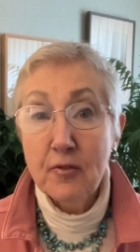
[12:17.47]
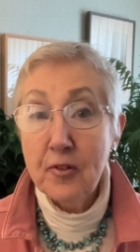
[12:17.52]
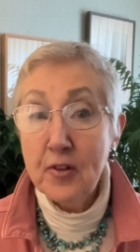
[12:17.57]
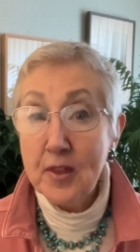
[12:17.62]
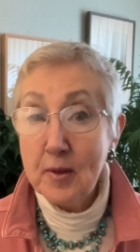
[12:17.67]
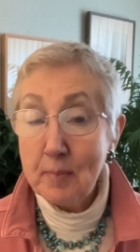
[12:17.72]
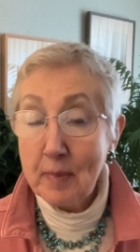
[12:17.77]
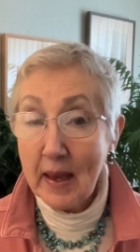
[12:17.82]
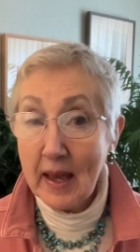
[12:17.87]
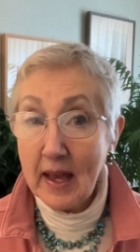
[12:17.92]
for
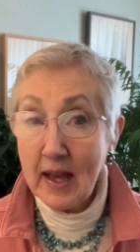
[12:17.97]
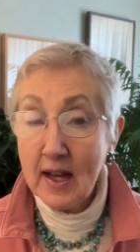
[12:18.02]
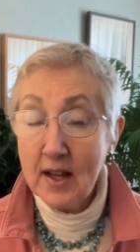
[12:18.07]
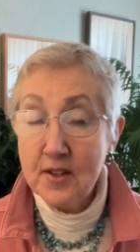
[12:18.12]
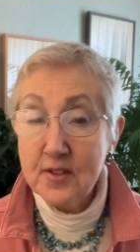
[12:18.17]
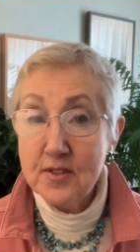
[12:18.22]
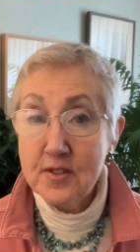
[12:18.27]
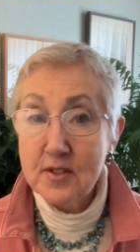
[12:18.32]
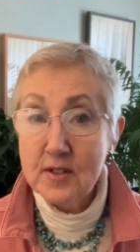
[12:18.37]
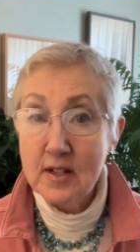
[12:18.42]
the
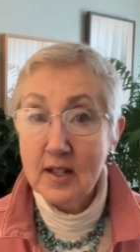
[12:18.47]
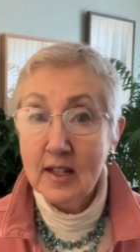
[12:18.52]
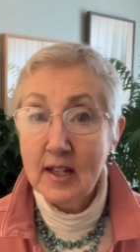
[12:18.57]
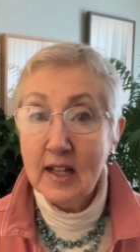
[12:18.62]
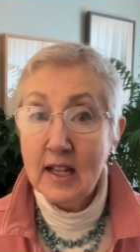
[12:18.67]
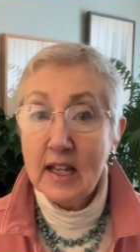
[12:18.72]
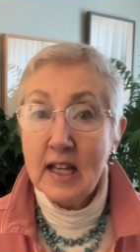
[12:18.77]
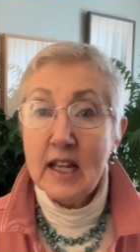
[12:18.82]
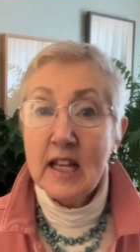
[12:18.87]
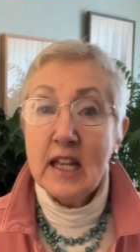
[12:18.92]
past,
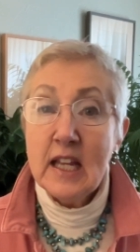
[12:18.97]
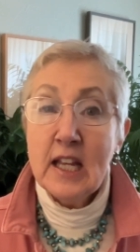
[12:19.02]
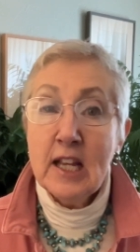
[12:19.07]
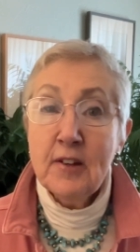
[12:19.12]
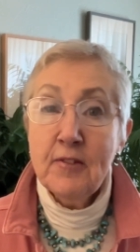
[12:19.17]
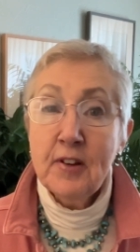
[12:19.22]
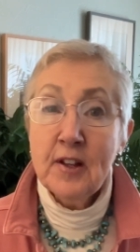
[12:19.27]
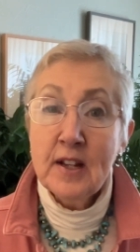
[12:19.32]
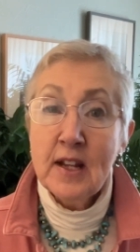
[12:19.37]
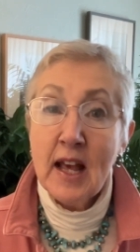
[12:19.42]

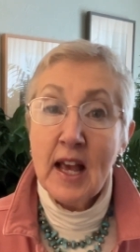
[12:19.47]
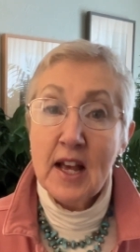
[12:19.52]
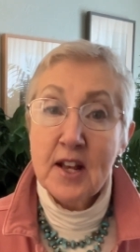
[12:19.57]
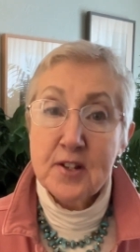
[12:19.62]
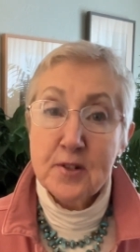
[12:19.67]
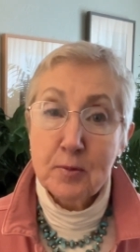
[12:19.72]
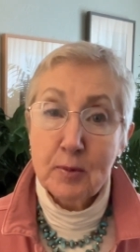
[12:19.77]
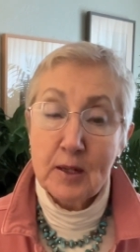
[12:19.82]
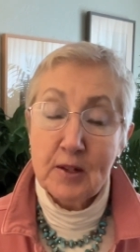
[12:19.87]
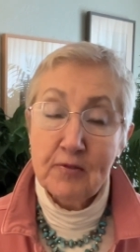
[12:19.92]
even
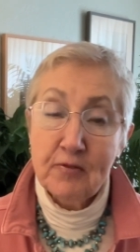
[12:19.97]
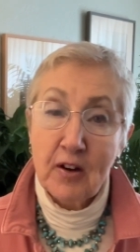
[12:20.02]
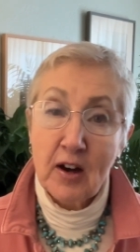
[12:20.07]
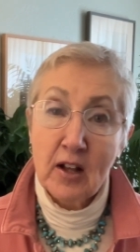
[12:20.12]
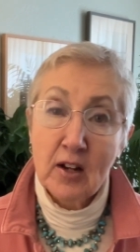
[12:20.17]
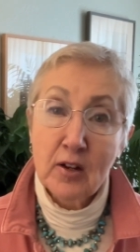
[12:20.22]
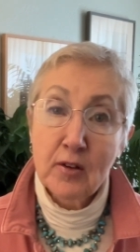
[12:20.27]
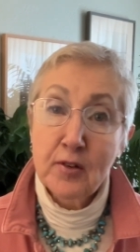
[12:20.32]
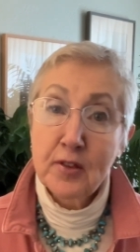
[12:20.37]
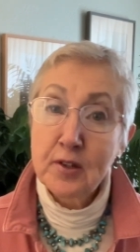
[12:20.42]
as we
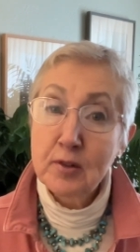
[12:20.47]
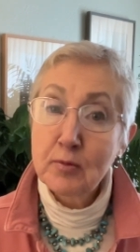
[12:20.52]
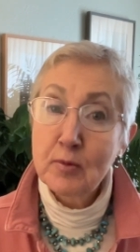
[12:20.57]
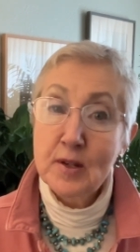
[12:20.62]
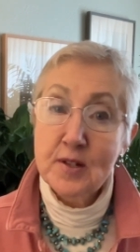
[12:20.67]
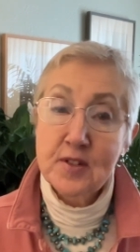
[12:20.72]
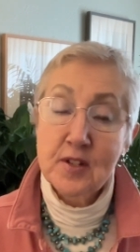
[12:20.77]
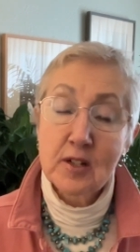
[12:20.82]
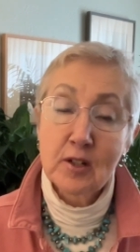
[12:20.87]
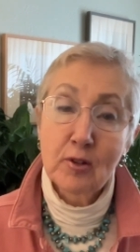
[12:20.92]
follow the
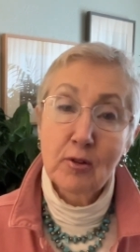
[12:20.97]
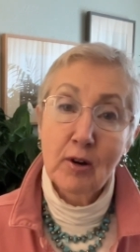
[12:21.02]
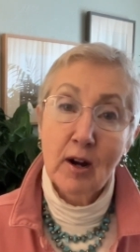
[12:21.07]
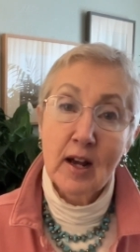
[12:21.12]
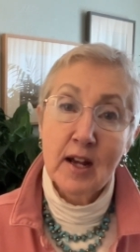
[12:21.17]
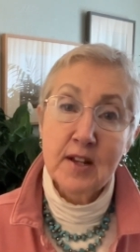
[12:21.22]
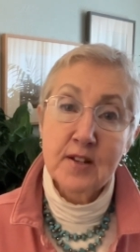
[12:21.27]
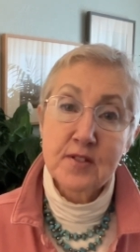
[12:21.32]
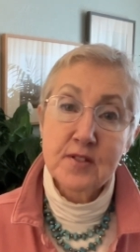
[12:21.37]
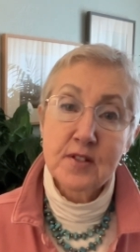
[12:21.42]
risen
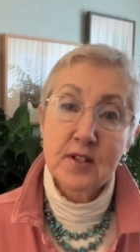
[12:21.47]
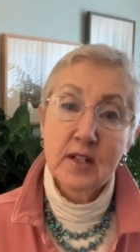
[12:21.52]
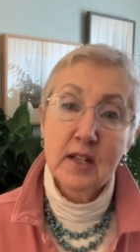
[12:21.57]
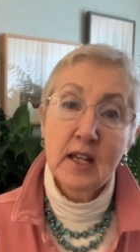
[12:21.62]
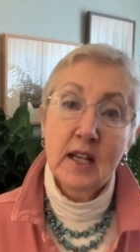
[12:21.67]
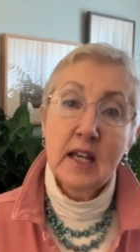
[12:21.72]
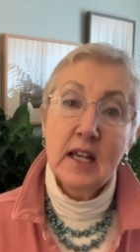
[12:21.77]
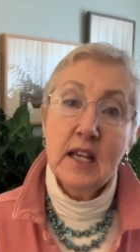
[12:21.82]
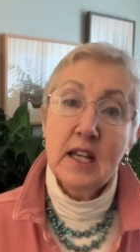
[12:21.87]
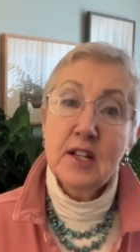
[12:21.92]
Christ
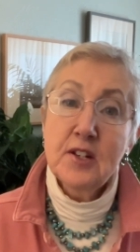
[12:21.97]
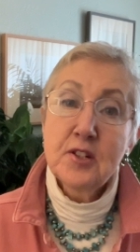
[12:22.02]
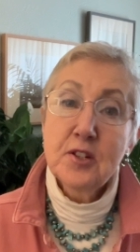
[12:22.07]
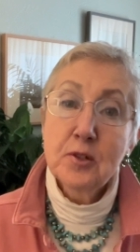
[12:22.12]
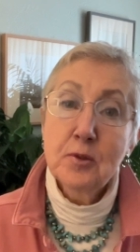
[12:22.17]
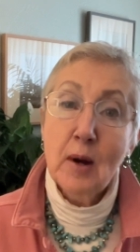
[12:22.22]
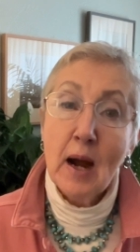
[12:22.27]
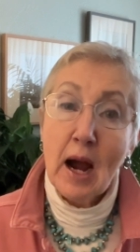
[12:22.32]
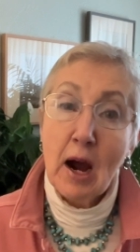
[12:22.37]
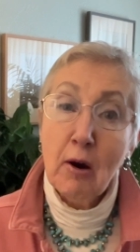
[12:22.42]

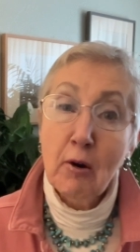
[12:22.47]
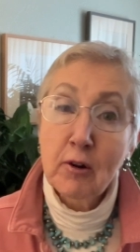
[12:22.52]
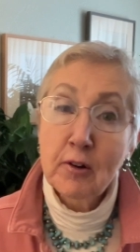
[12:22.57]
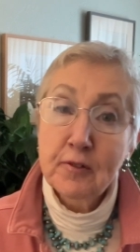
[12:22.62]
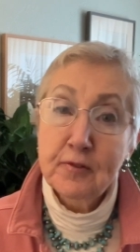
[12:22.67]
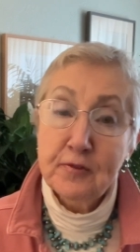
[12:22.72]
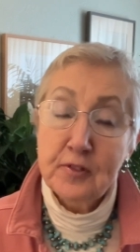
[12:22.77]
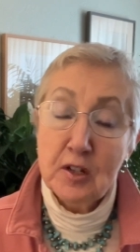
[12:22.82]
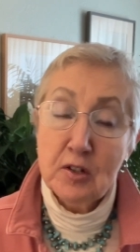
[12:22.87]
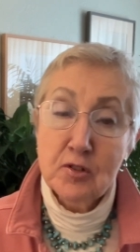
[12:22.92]
into our
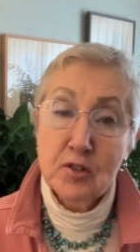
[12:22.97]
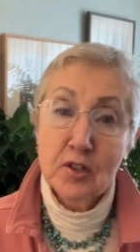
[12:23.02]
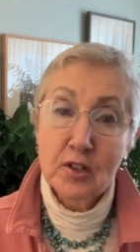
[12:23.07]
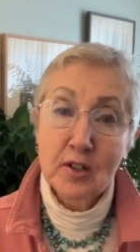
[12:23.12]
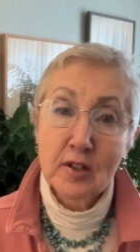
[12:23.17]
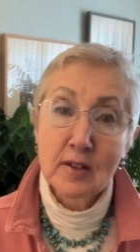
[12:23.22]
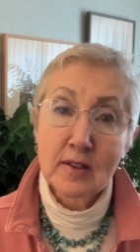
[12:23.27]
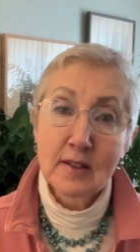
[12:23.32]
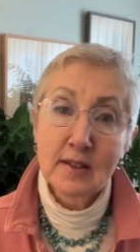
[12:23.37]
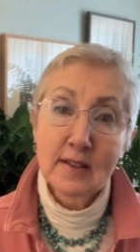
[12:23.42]

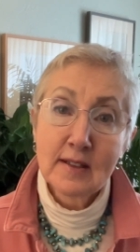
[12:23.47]
future.